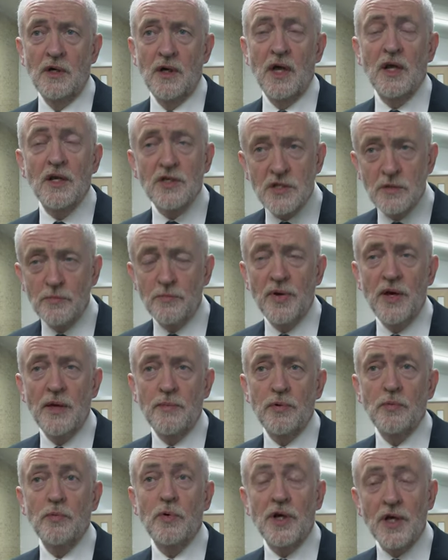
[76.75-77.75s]
Innocent
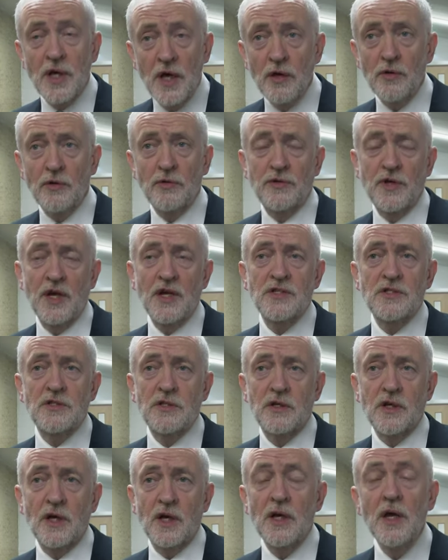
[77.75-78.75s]
people were killed
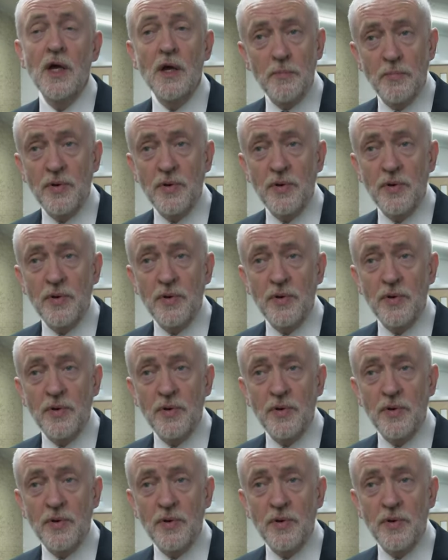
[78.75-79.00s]
yesterday,